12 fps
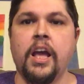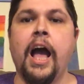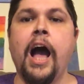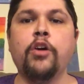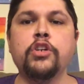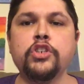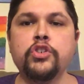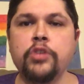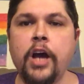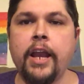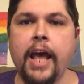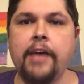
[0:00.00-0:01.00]
how could you
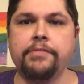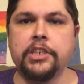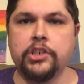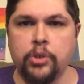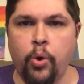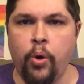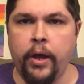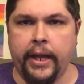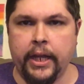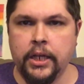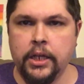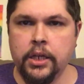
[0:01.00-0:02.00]
not have this toy?
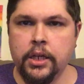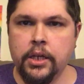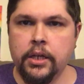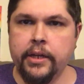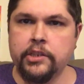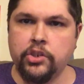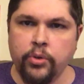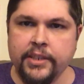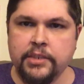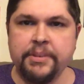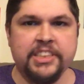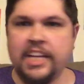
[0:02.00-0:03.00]
It's
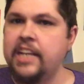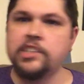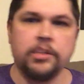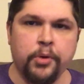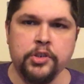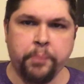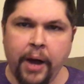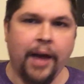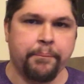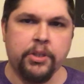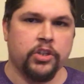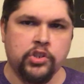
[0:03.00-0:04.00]
Christmas and it's the most
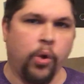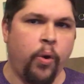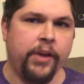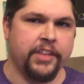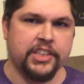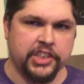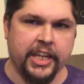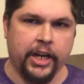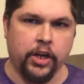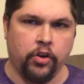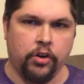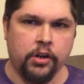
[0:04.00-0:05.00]
popular toy this year.